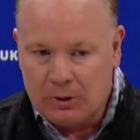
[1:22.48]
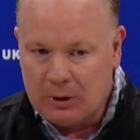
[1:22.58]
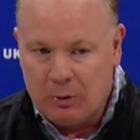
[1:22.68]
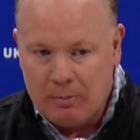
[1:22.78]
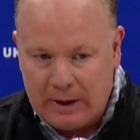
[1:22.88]

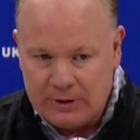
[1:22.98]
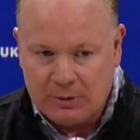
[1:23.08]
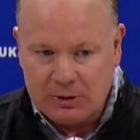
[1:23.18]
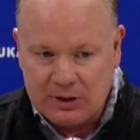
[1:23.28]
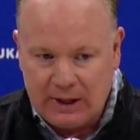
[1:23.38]
certainly we
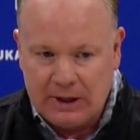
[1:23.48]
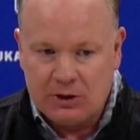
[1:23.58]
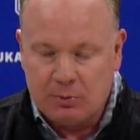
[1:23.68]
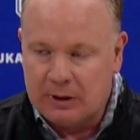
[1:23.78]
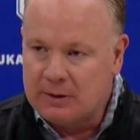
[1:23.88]
made some
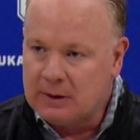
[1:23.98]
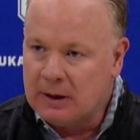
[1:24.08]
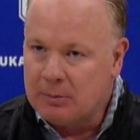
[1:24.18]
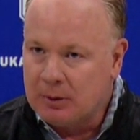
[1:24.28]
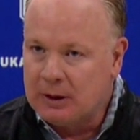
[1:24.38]
mistakes, but
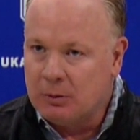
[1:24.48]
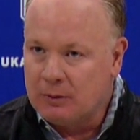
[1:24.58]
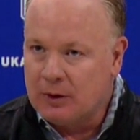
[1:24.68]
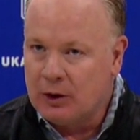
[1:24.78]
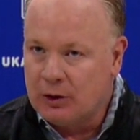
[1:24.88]
played
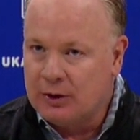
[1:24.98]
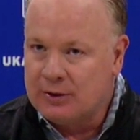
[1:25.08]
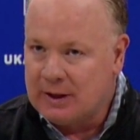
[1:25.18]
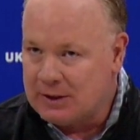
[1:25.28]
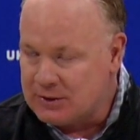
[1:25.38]
with very
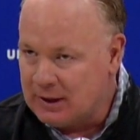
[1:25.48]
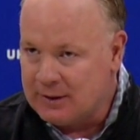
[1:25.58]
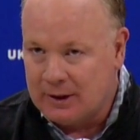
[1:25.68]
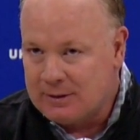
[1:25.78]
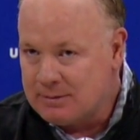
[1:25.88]
good
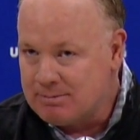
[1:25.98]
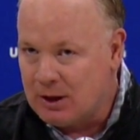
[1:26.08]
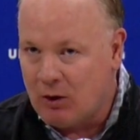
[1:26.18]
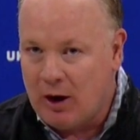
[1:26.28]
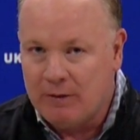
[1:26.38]
intensity. I thought,
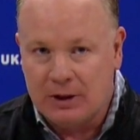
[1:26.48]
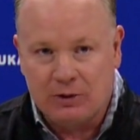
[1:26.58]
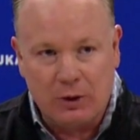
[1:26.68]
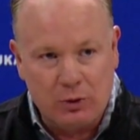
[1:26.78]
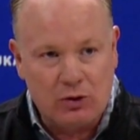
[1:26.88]
you know,
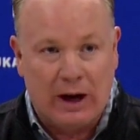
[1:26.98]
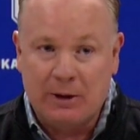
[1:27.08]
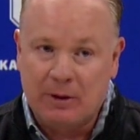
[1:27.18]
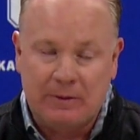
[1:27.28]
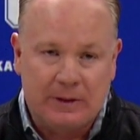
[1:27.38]
offensively we
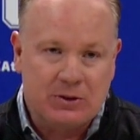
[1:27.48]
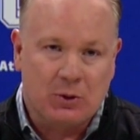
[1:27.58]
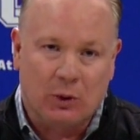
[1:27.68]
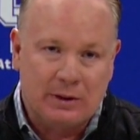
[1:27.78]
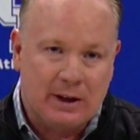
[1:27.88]
tried to be
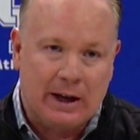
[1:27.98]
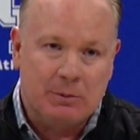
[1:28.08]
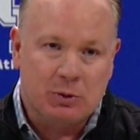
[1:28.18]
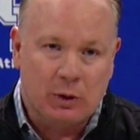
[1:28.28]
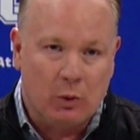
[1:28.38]
physical. At
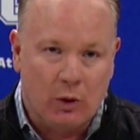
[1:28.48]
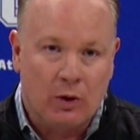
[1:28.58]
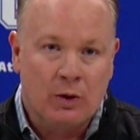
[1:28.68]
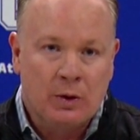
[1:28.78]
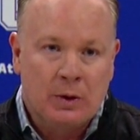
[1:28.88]
times we
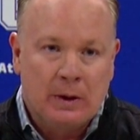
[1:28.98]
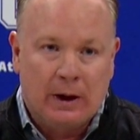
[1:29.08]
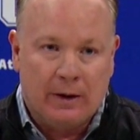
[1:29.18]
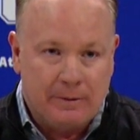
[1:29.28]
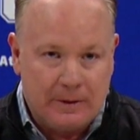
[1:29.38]
were
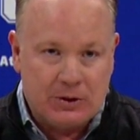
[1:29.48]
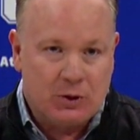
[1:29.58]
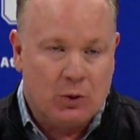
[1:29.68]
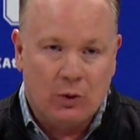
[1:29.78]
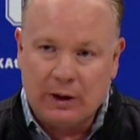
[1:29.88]

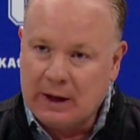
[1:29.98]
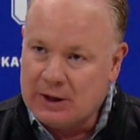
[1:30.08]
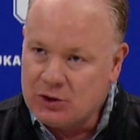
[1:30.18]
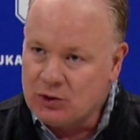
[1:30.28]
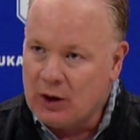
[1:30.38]
physical. The
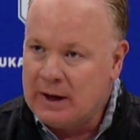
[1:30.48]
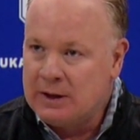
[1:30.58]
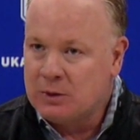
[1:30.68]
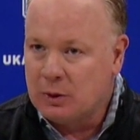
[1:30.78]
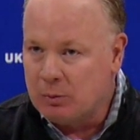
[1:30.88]
guys
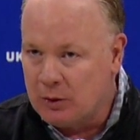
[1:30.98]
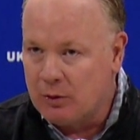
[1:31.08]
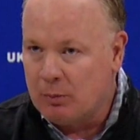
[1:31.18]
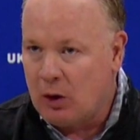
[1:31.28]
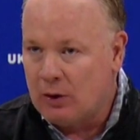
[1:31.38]
strained. We
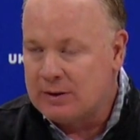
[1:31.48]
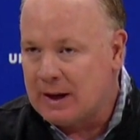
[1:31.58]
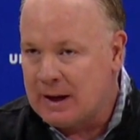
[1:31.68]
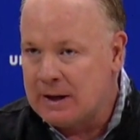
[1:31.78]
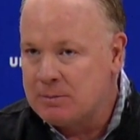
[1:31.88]
moved the ball
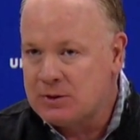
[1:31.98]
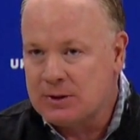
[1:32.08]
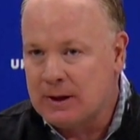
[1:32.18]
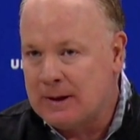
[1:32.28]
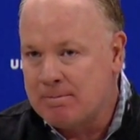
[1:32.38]
at
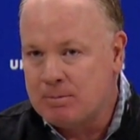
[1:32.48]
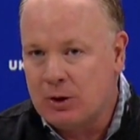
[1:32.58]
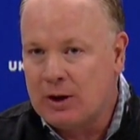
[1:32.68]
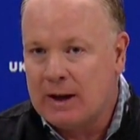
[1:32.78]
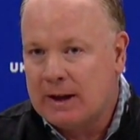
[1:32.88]
times.
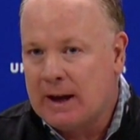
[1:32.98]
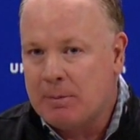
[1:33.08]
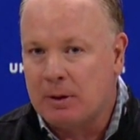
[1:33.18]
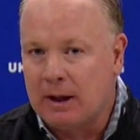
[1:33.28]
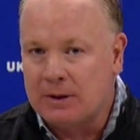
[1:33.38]
You got to
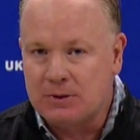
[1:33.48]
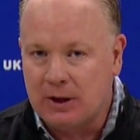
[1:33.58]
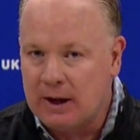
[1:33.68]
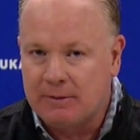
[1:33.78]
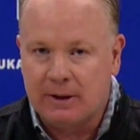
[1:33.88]

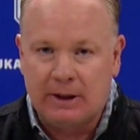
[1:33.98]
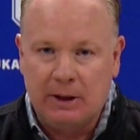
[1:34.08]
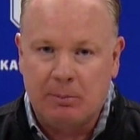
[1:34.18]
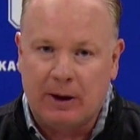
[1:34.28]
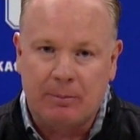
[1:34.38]
capitalize. You have to
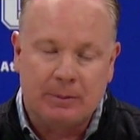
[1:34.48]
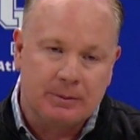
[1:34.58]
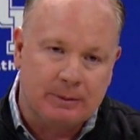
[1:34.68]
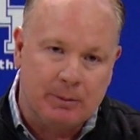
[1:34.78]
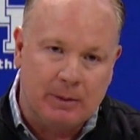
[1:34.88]
keep
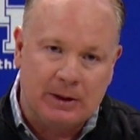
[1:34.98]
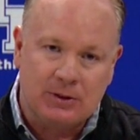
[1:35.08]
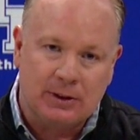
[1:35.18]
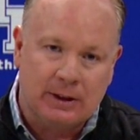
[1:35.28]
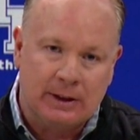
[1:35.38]
up. I
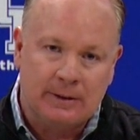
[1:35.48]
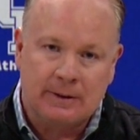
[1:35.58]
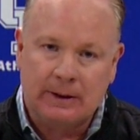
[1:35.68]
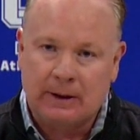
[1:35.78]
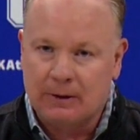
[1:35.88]
mentioned
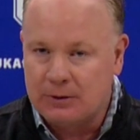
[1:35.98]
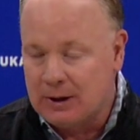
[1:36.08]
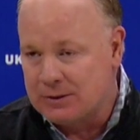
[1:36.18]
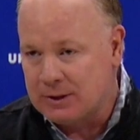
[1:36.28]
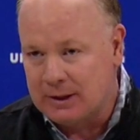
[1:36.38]
it. I'll
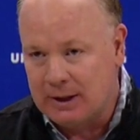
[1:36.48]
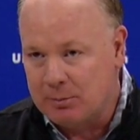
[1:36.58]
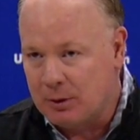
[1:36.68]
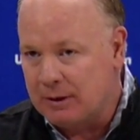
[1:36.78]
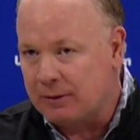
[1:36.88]
address it
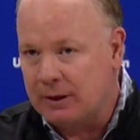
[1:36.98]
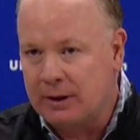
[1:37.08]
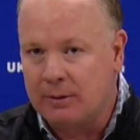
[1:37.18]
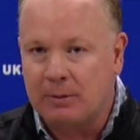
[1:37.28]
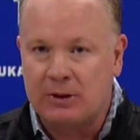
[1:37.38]
again
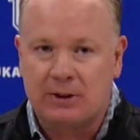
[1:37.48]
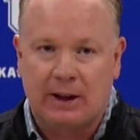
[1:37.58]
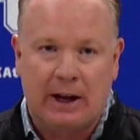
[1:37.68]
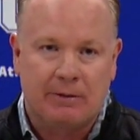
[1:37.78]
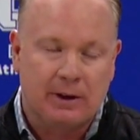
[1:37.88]
briefly. I
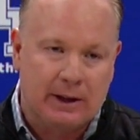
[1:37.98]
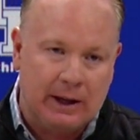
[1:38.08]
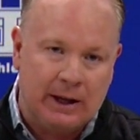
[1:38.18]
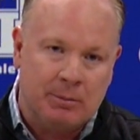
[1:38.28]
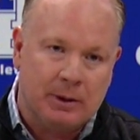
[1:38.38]
mentioned it after the
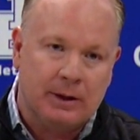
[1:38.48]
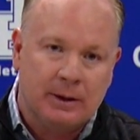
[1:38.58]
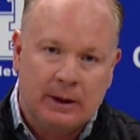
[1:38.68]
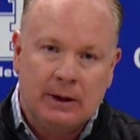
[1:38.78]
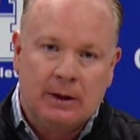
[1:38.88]
game,
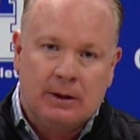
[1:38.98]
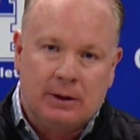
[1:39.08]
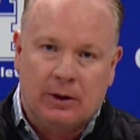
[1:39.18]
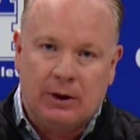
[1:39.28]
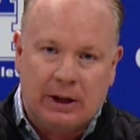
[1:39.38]
but
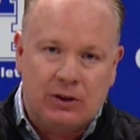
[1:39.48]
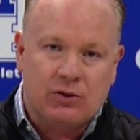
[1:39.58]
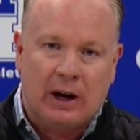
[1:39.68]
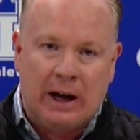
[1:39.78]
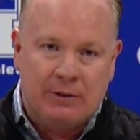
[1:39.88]
you know, you
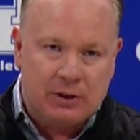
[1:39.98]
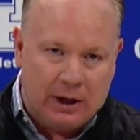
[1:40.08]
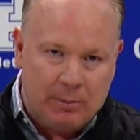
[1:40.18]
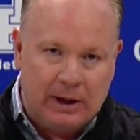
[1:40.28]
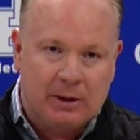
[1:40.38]
get drives,
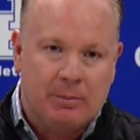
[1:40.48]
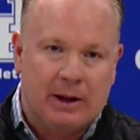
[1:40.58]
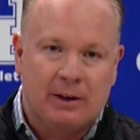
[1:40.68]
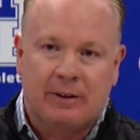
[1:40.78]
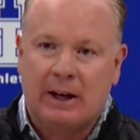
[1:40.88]
you got to make
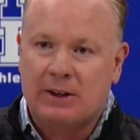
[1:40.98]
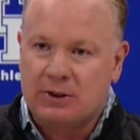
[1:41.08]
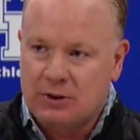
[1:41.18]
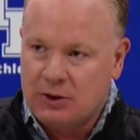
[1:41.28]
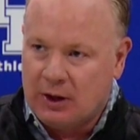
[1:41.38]
competitive
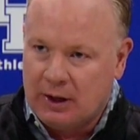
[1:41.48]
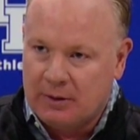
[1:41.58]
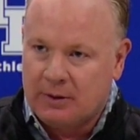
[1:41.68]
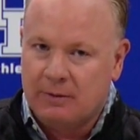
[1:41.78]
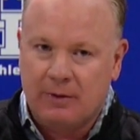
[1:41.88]
catches, you got
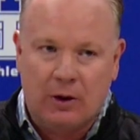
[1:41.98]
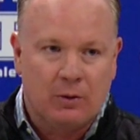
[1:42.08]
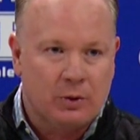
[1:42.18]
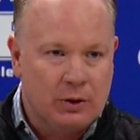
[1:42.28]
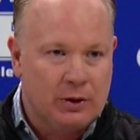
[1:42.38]
to
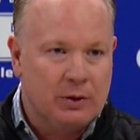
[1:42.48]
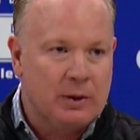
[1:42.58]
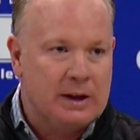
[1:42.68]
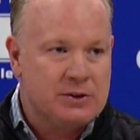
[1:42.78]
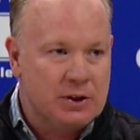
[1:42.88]
convert when you're in
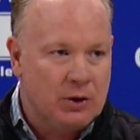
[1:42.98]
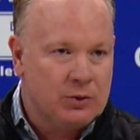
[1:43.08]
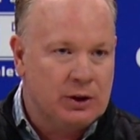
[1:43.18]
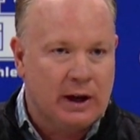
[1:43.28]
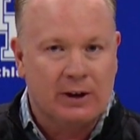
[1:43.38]
the red
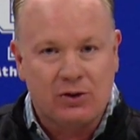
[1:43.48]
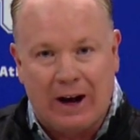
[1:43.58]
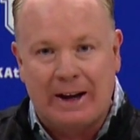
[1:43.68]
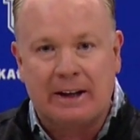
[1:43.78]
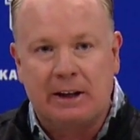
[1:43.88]
zone, you got to
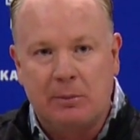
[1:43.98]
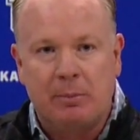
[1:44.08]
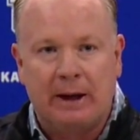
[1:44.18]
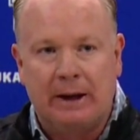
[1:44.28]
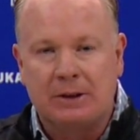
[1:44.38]
try to
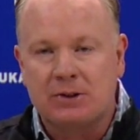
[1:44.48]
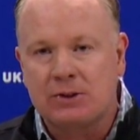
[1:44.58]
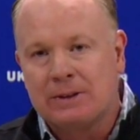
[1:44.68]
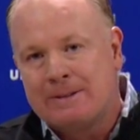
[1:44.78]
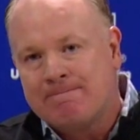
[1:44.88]
keep
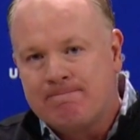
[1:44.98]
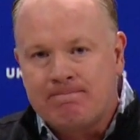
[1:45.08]
pace,